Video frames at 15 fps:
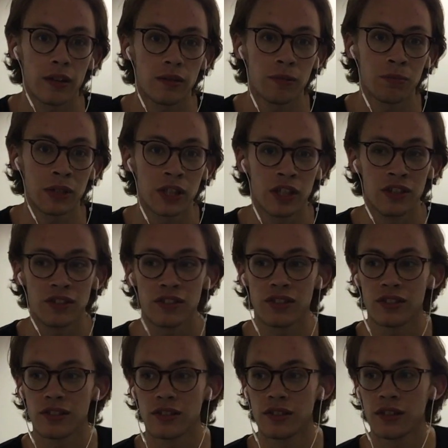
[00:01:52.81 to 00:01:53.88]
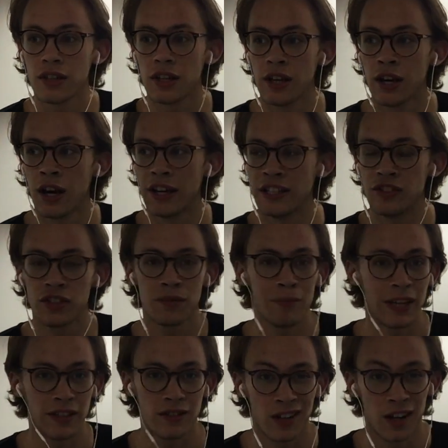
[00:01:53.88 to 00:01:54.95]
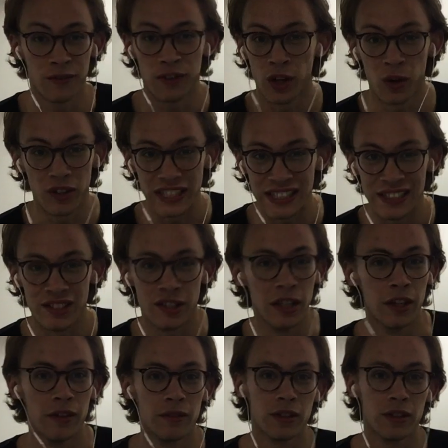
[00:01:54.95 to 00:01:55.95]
because it just makes life a lot easier